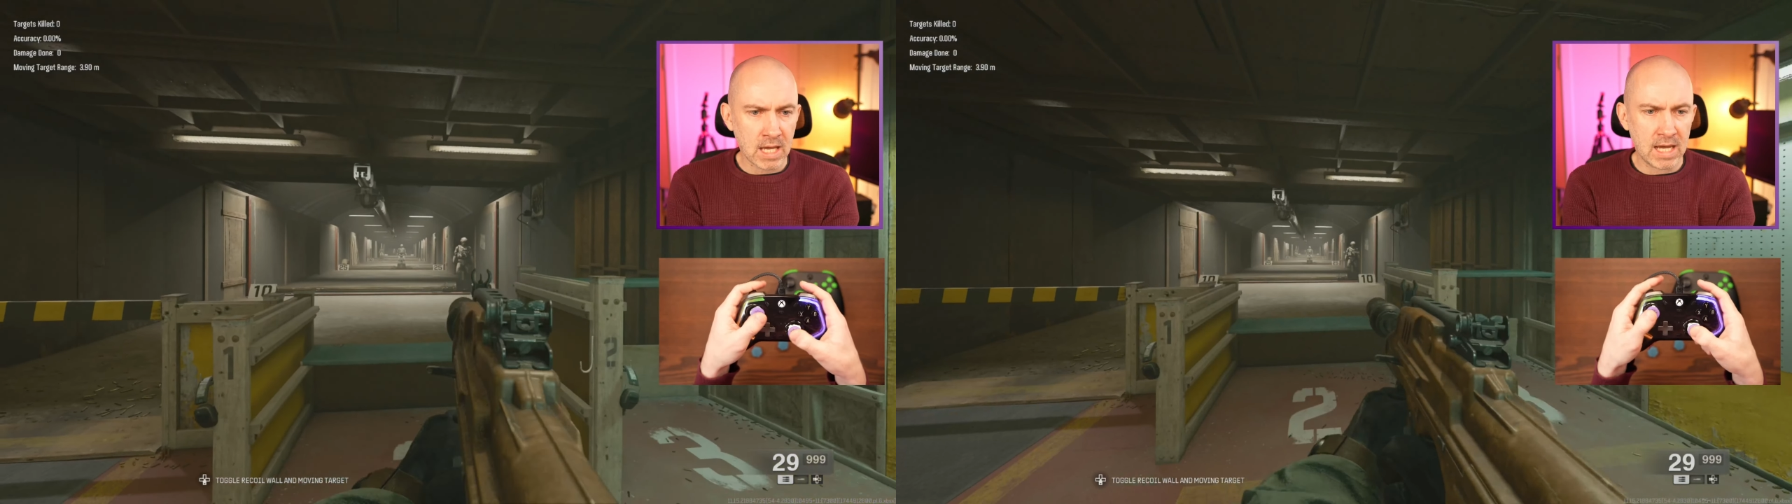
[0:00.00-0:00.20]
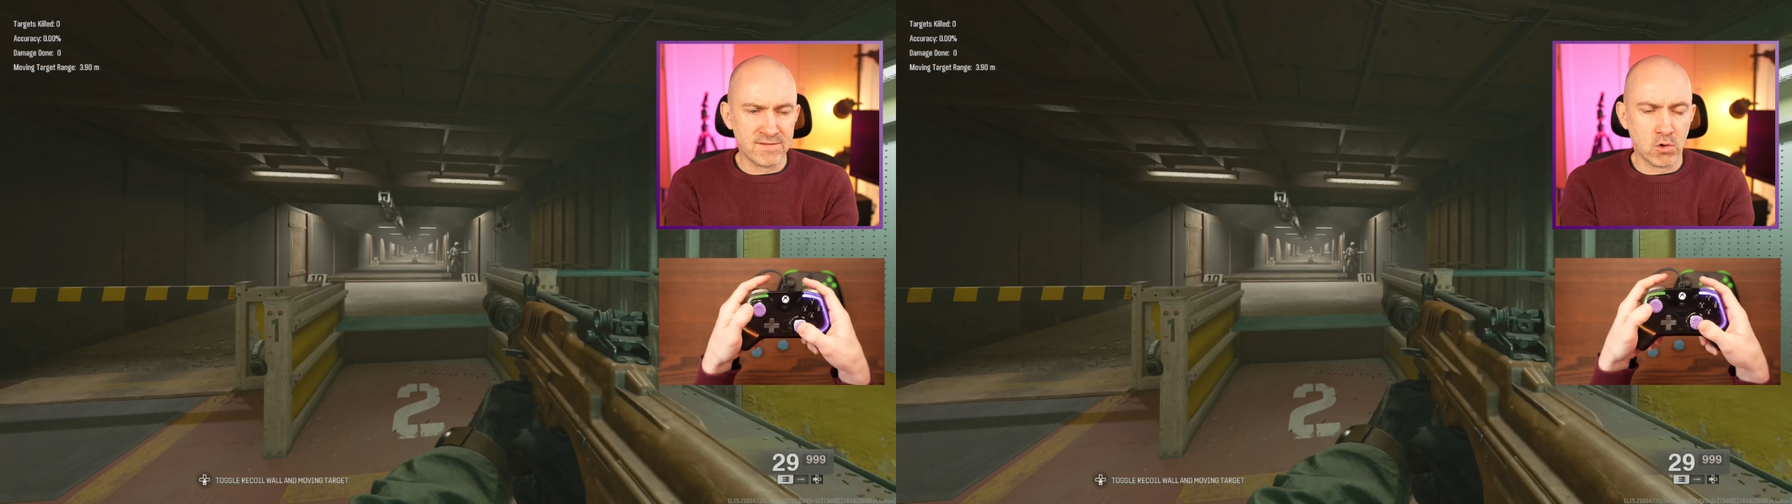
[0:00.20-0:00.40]

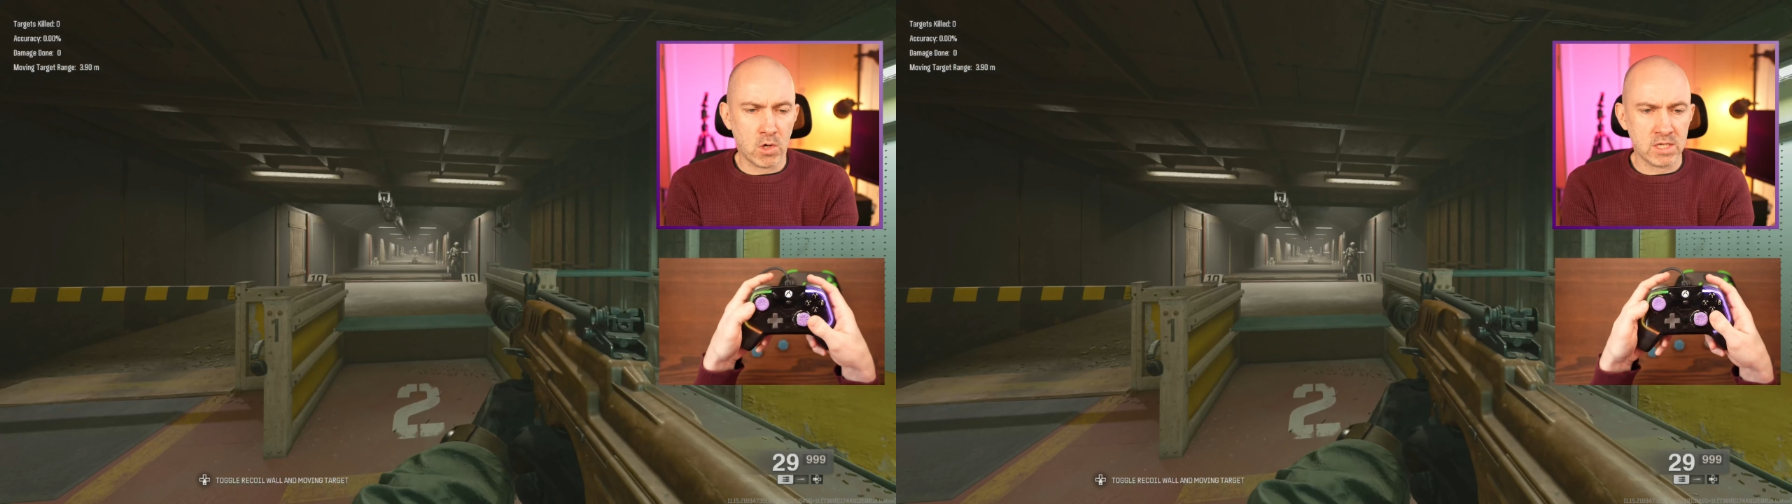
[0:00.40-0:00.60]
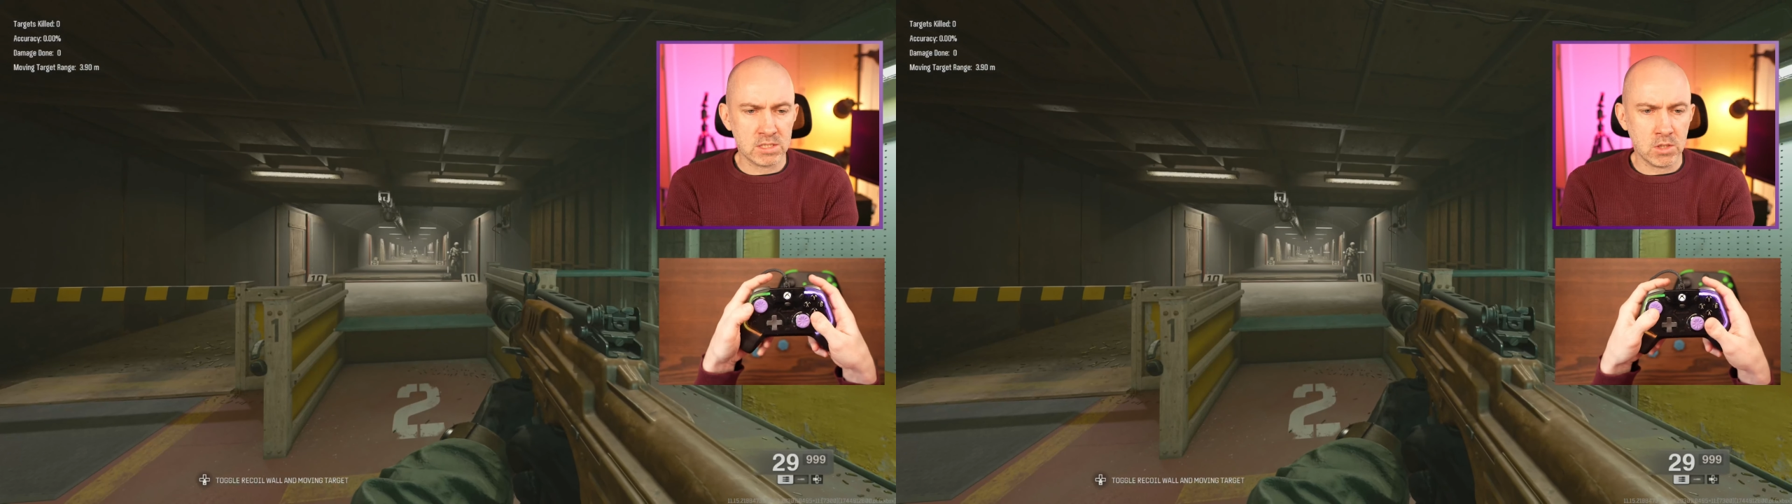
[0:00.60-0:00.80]
and I've
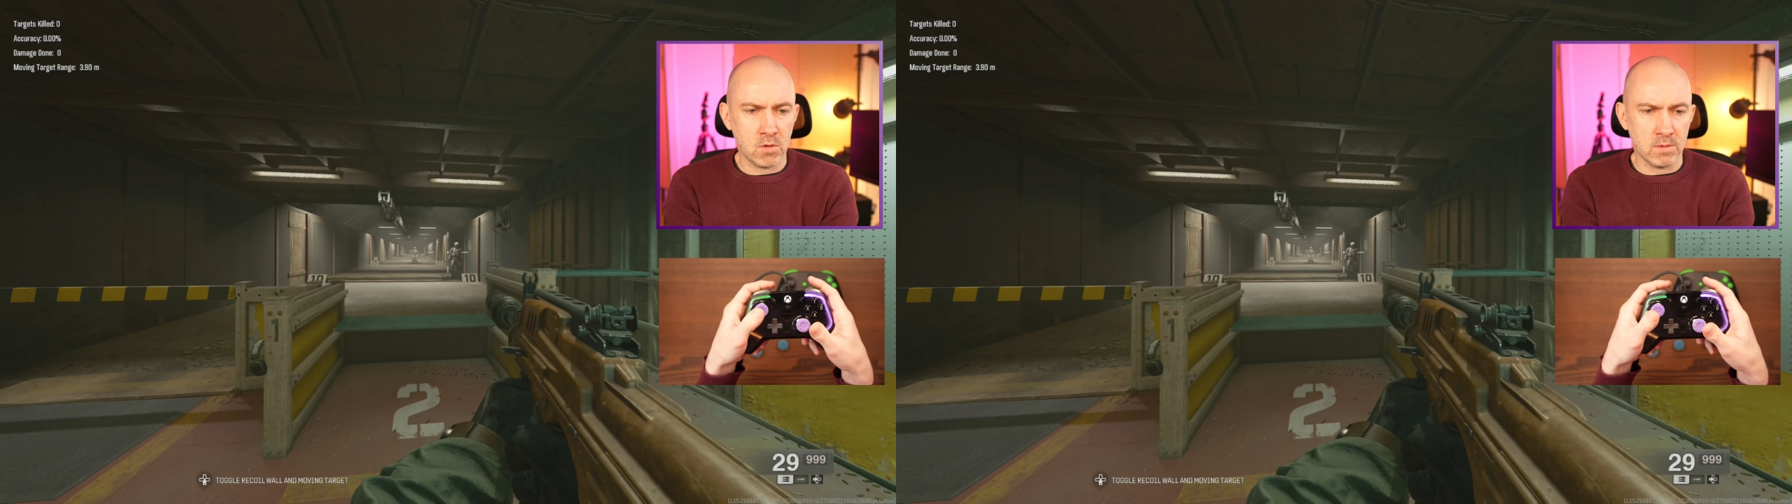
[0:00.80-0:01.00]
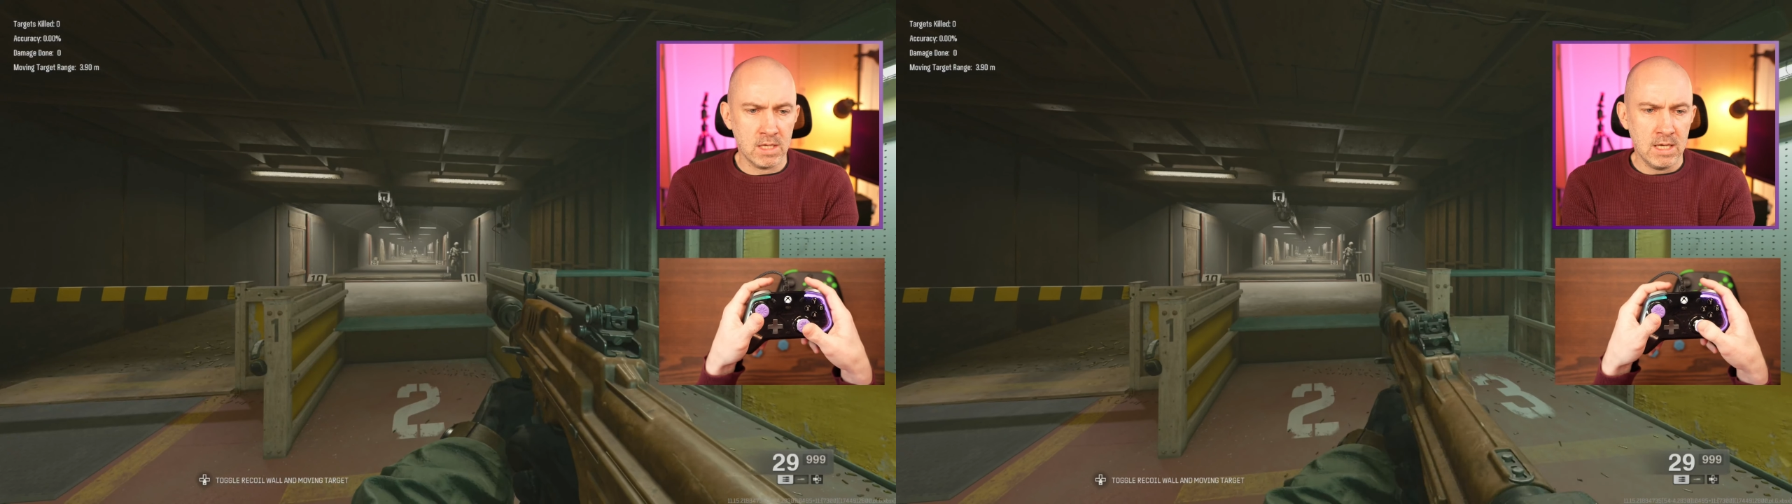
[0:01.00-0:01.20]
got an
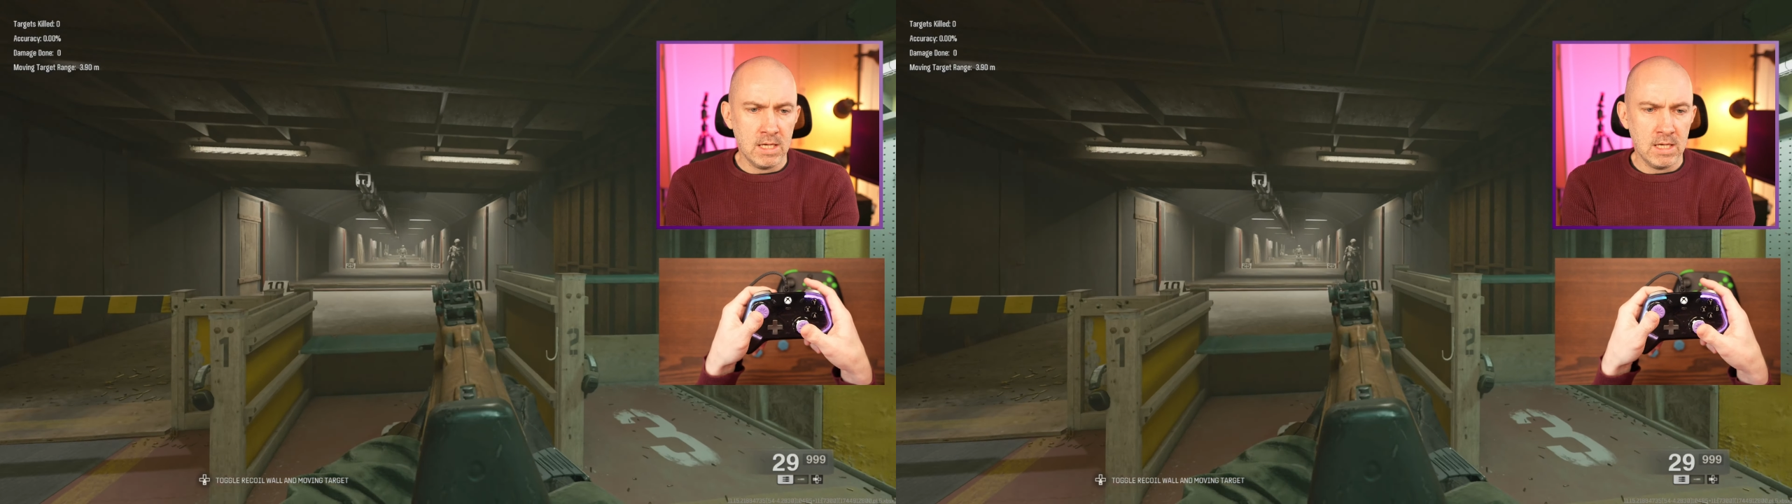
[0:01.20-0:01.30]
assault.